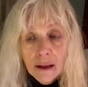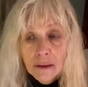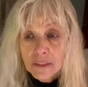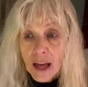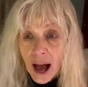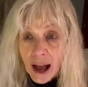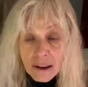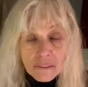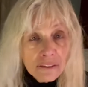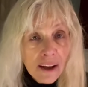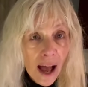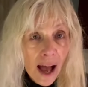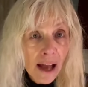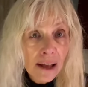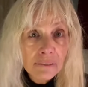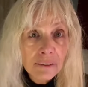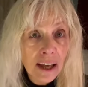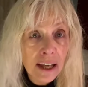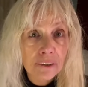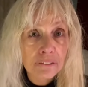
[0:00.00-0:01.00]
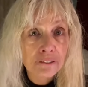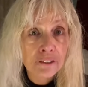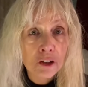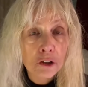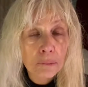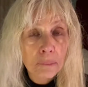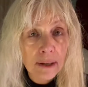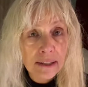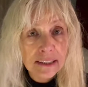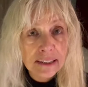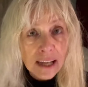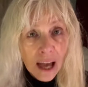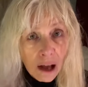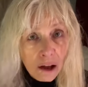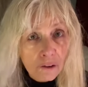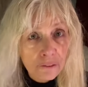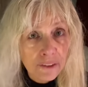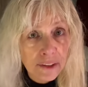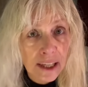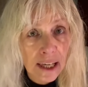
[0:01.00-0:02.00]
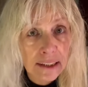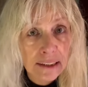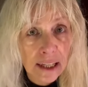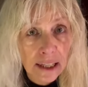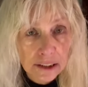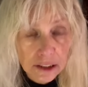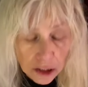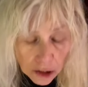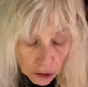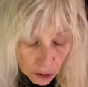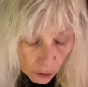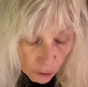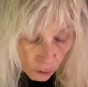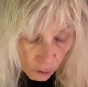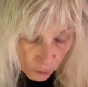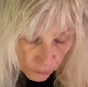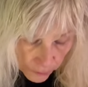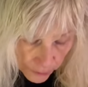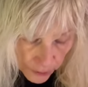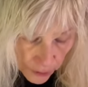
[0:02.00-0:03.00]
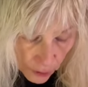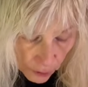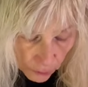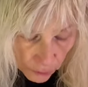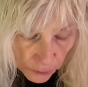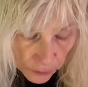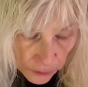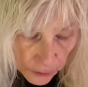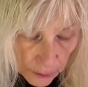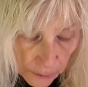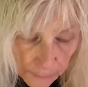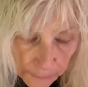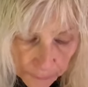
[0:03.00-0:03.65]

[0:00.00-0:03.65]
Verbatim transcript: I've, I've had a few myself, and I'd like to go over those.